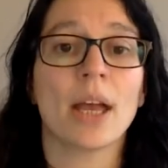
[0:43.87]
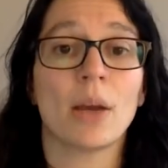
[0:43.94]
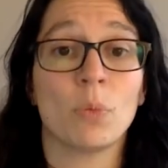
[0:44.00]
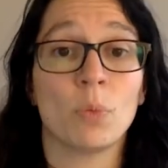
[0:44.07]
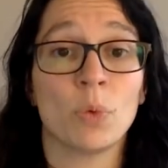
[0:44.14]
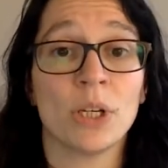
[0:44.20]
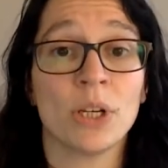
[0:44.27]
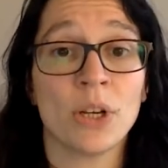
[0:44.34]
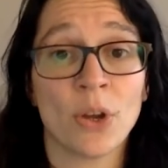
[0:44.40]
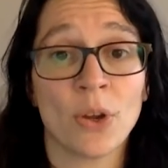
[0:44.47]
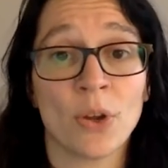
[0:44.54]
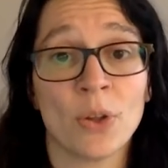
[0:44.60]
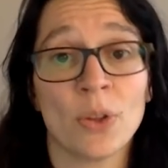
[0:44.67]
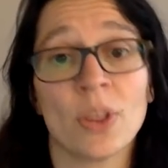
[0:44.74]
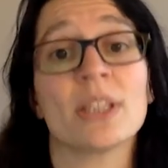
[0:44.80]
And we
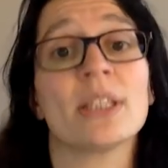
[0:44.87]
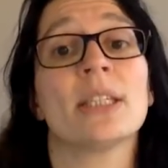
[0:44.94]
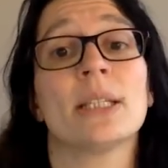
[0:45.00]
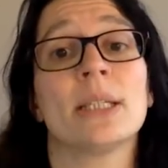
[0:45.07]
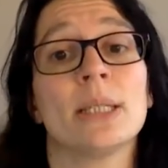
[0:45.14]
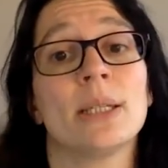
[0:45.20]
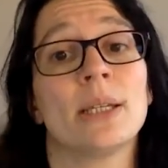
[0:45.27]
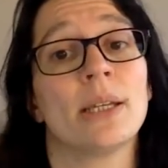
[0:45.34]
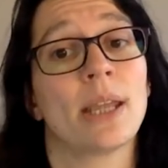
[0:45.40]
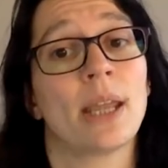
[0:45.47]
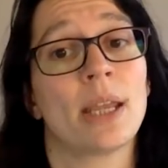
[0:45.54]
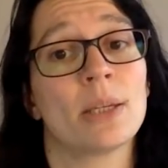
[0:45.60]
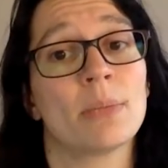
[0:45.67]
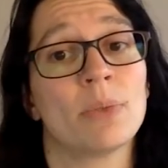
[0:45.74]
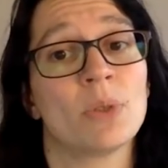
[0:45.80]
know that citizen
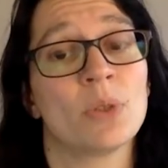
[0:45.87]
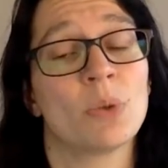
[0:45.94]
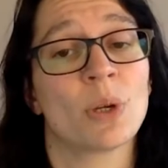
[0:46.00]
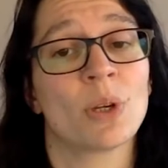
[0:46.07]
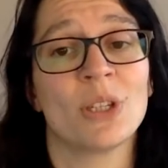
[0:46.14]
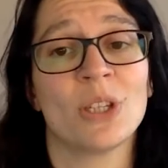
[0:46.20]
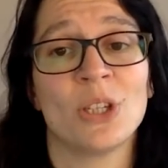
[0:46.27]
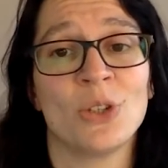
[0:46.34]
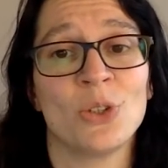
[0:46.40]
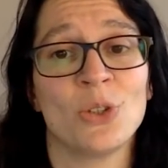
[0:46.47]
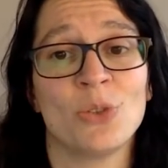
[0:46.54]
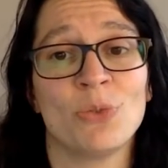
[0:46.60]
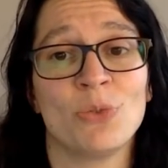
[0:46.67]
engagement will continue to